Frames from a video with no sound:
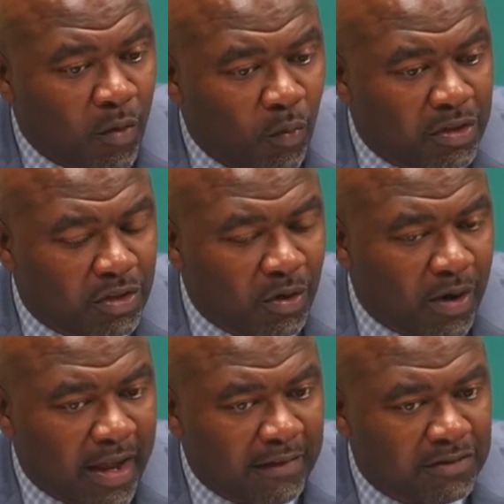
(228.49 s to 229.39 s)
when you
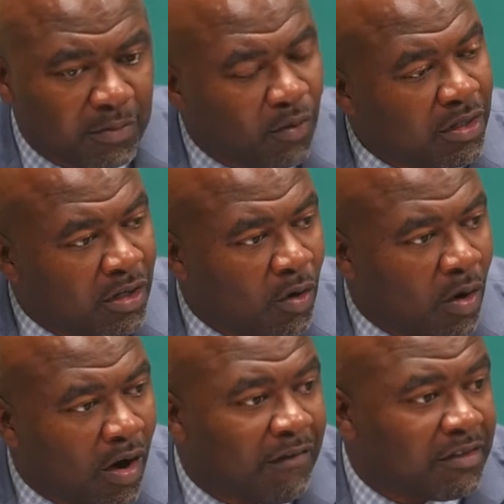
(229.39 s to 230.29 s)
don't have someone to
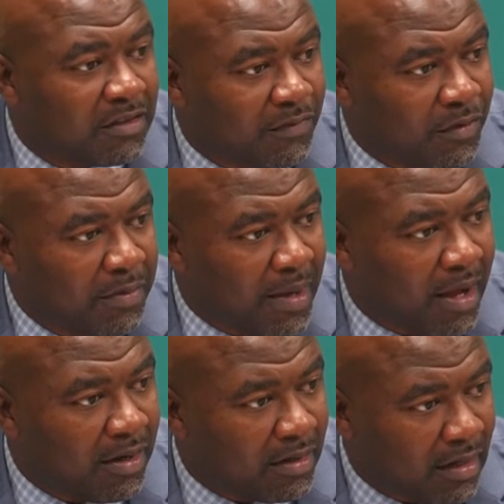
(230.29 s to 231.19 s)
go offensive
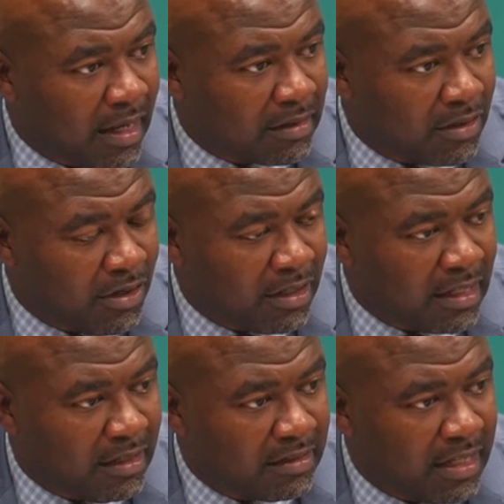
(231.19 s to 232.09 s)
rebound like the
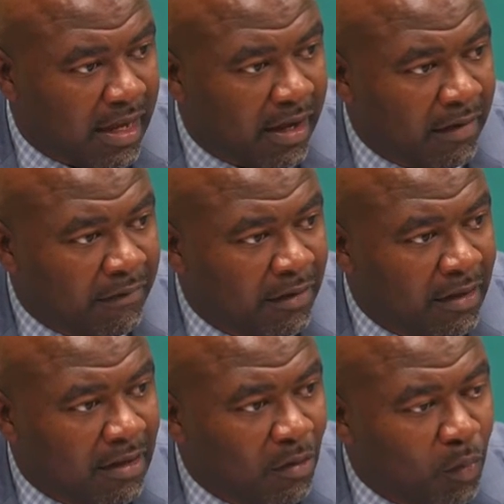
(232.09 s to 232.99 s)
Hurricanes have,
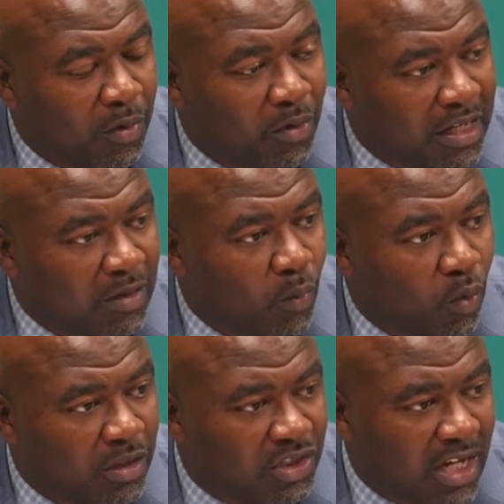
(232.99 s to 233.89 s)
we were getting
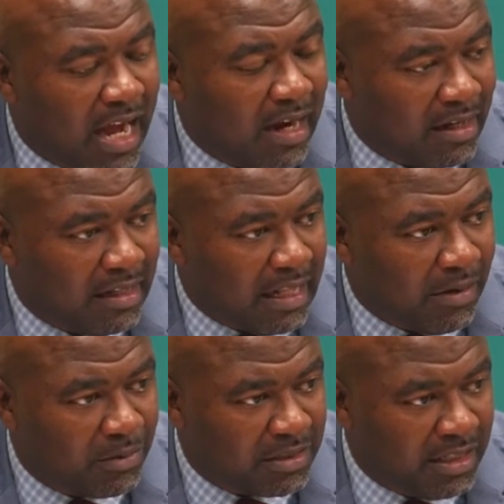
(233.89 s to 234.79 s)
one shot and
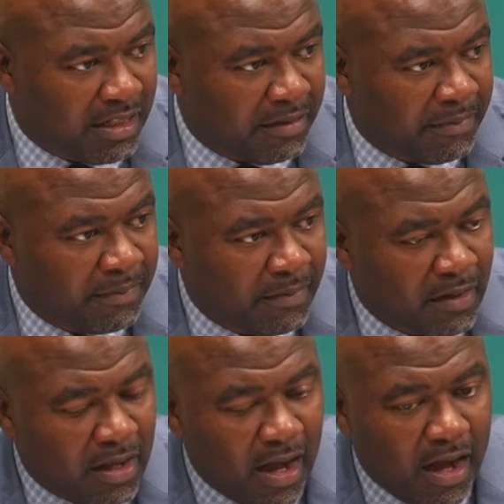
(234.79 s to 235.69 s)
that was it.
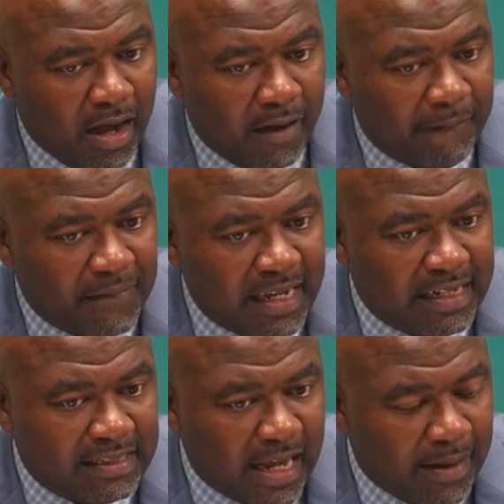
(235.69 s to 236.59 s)
Uh,
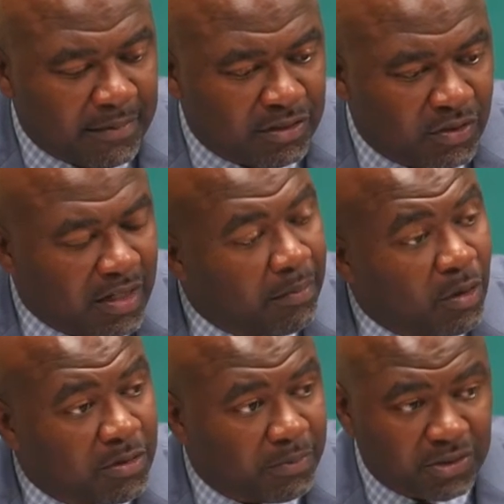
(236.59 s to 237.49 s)
anytime that you get
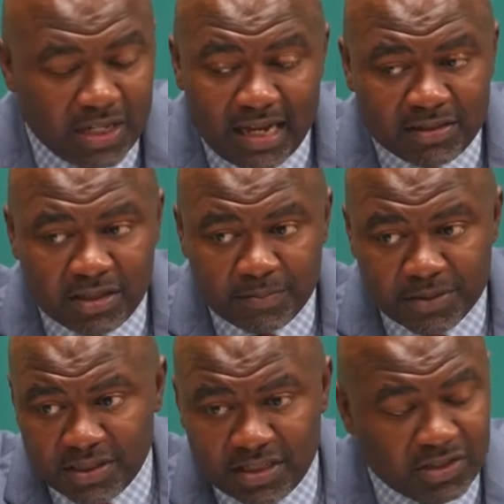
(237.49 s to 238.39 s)
multiple shots in a
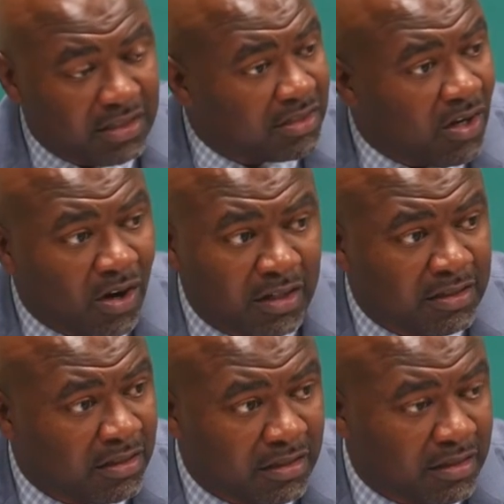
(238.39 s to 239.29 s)
possession, it's hard
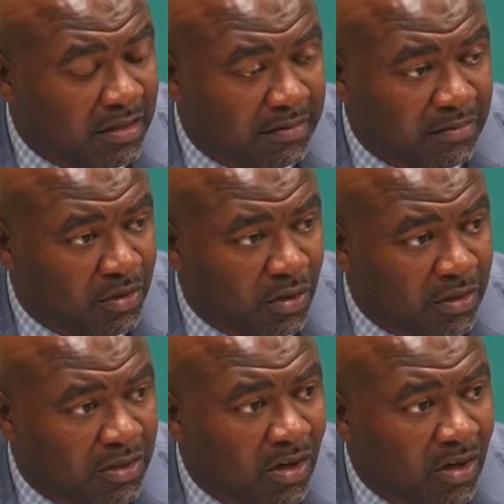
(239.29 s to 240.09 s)
to, you know, it's